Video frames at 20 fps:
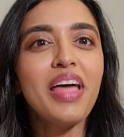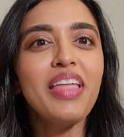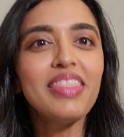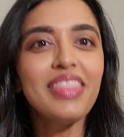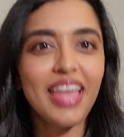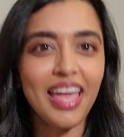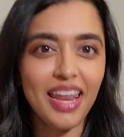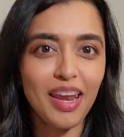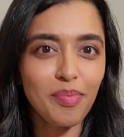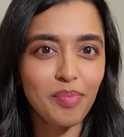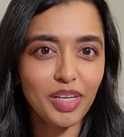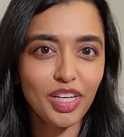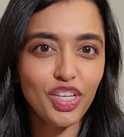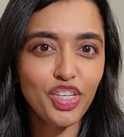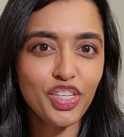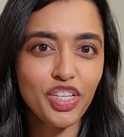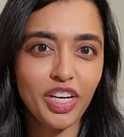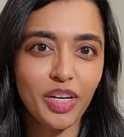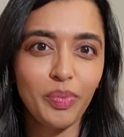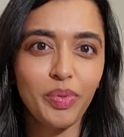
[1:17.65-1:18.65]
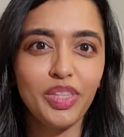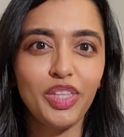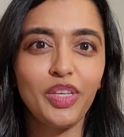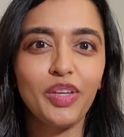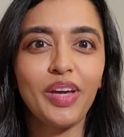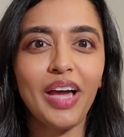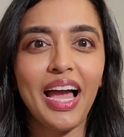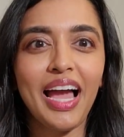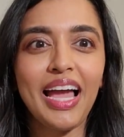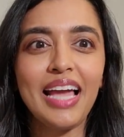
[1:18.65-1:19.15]
Then I'm gonna share with you
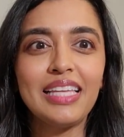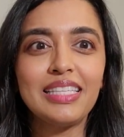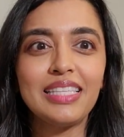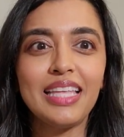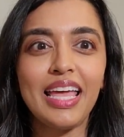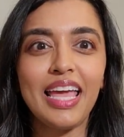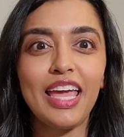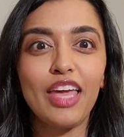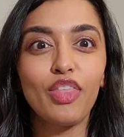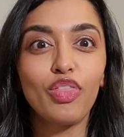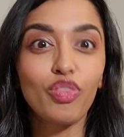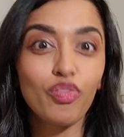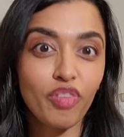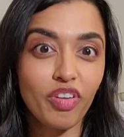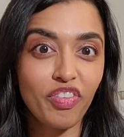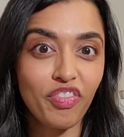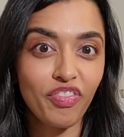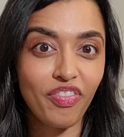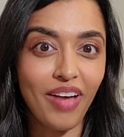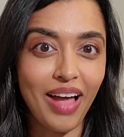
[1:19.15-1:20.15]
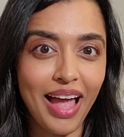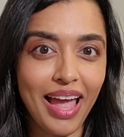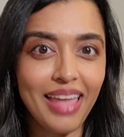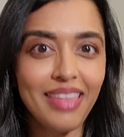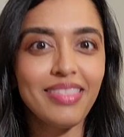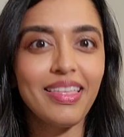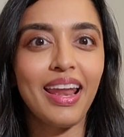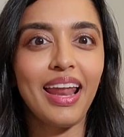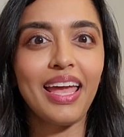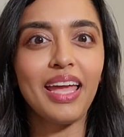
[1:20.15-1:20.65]
guys a thrift
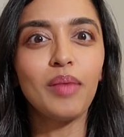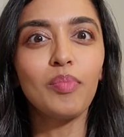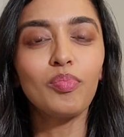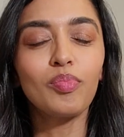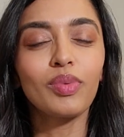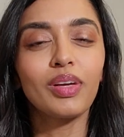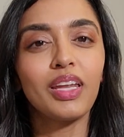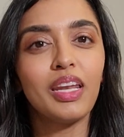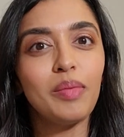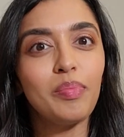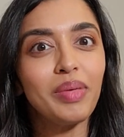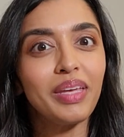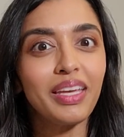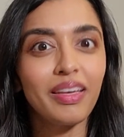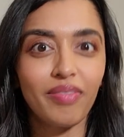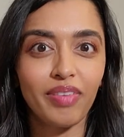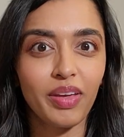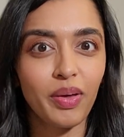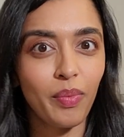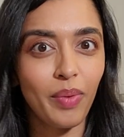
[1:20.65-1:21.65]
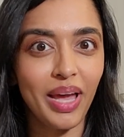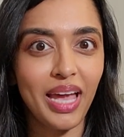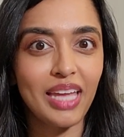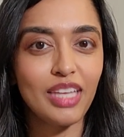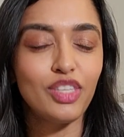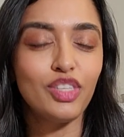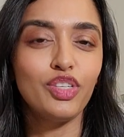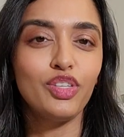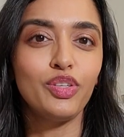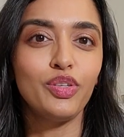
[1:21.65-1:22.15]
find that I am gonna be giving
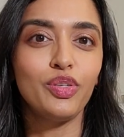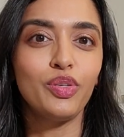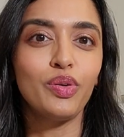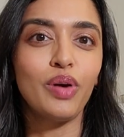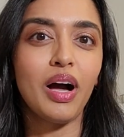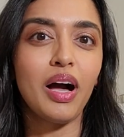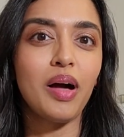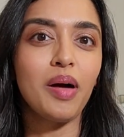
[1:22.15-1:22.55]
away to